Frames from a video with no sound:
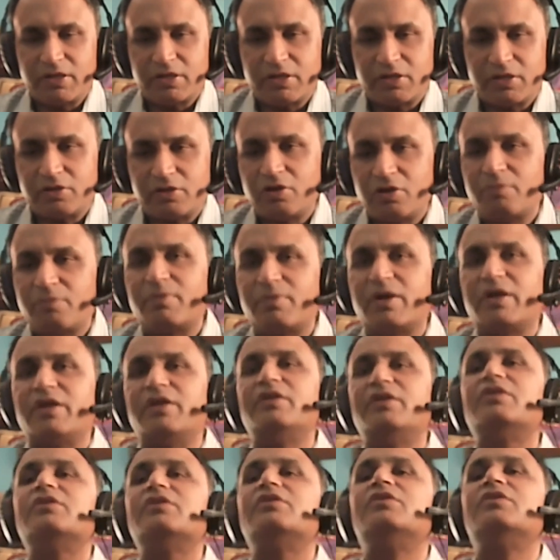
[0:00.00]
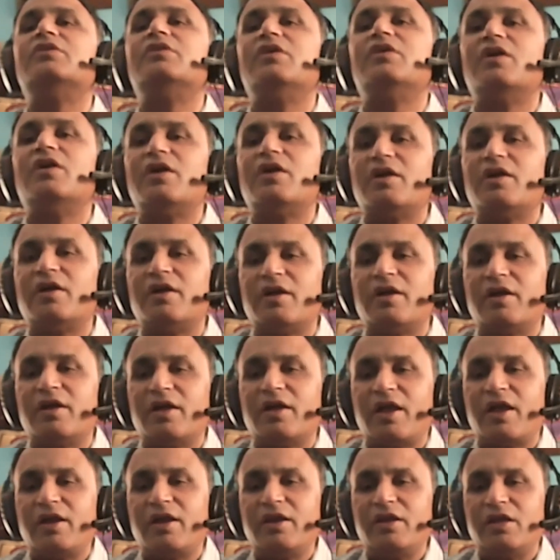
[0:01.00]
it in your mind,
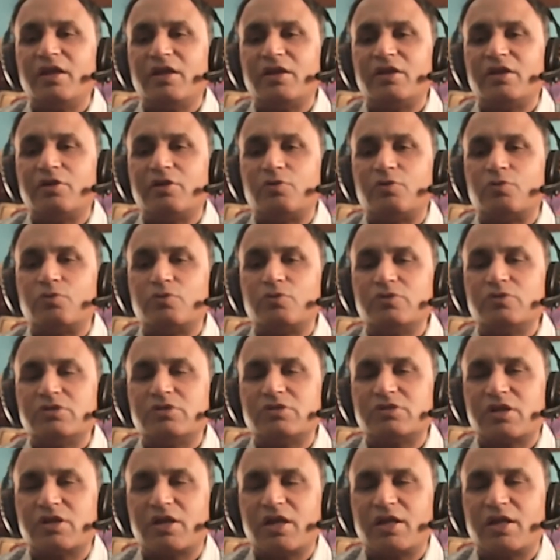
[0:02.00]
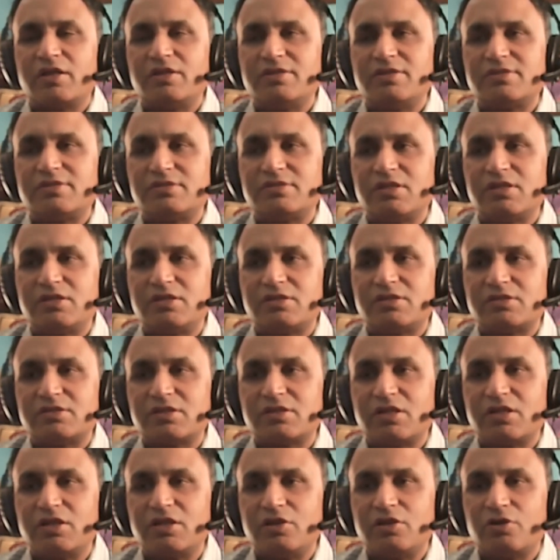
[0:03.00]
and it goes and sits
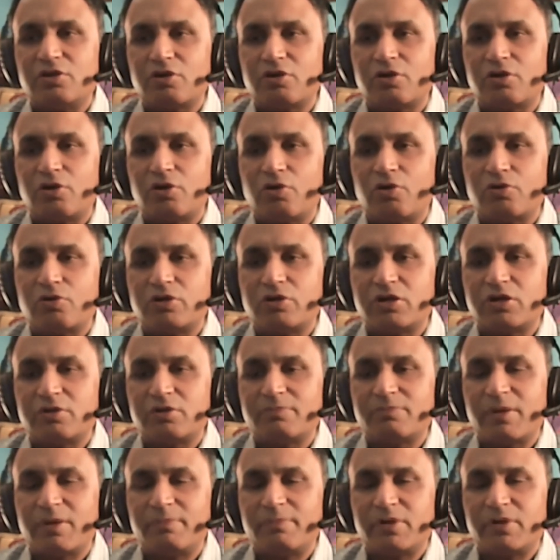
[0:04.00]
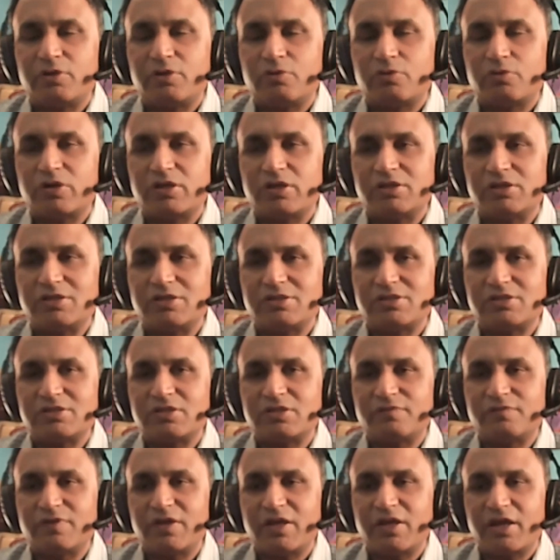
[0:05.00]
in your long-term memory. Okay, this is
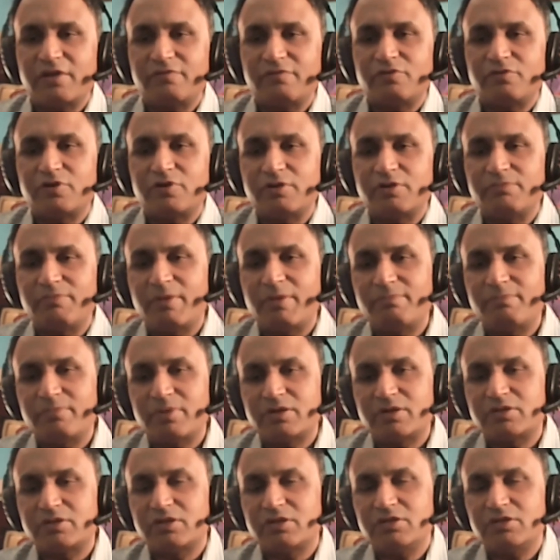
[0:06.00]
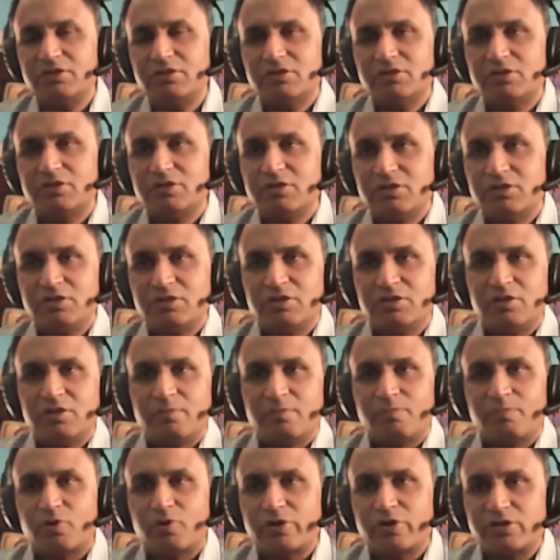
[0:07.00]
the way I have to remember the
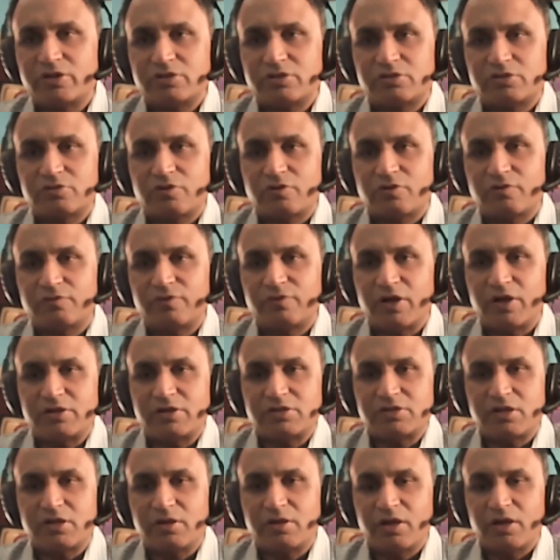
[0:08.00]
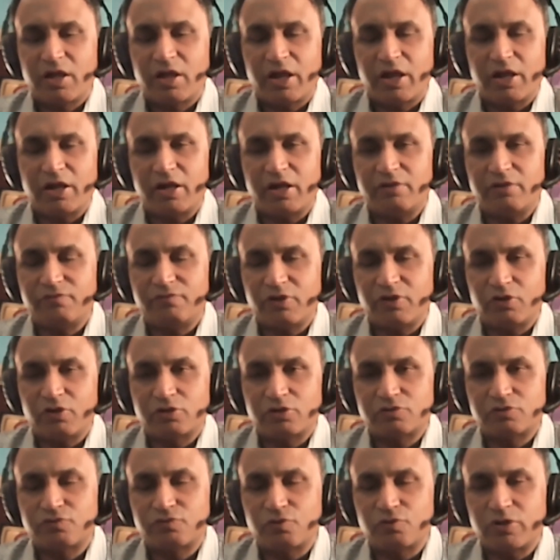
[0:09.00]
points of, let's say, Henry
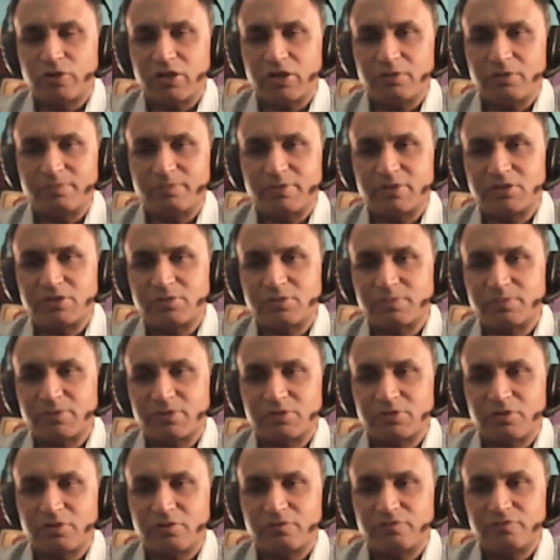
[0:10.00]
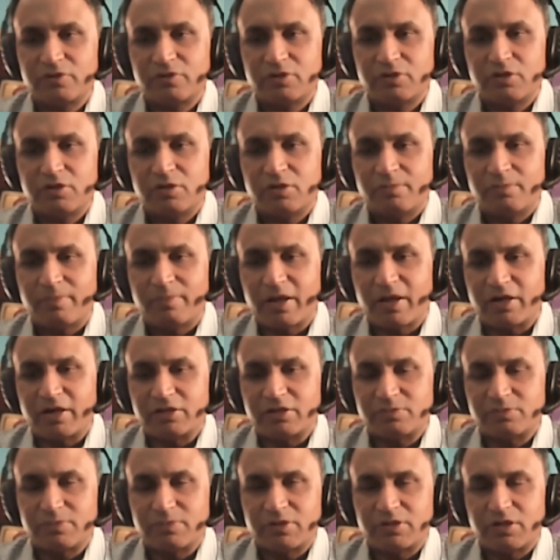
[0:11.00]
Fayol's 14 principles of
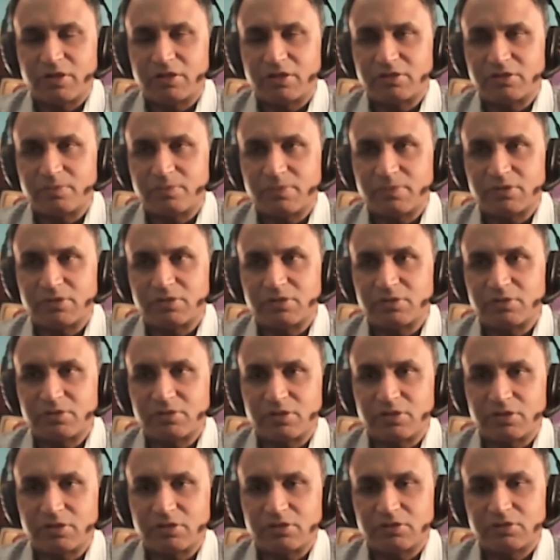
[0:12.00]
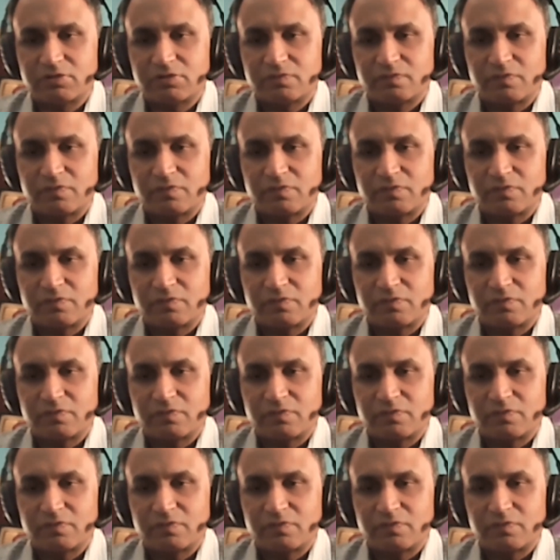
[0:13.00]
management, let's say business studies.